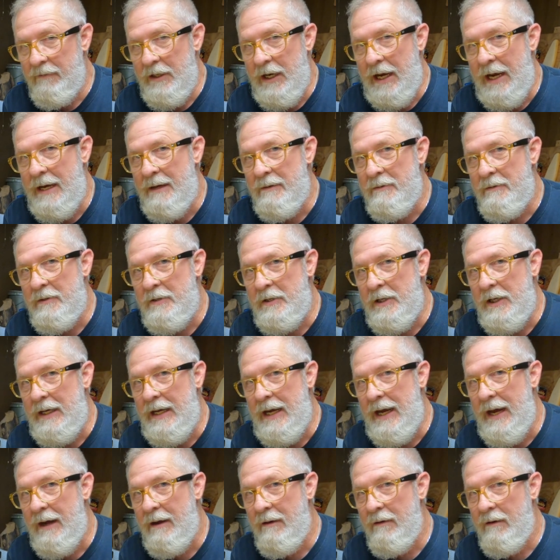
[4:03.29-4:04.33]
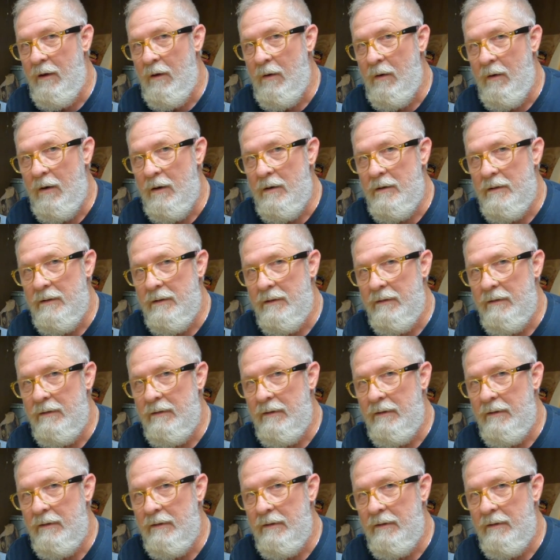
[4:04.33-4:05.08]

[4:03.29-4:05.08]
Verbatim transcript: James G Outdoors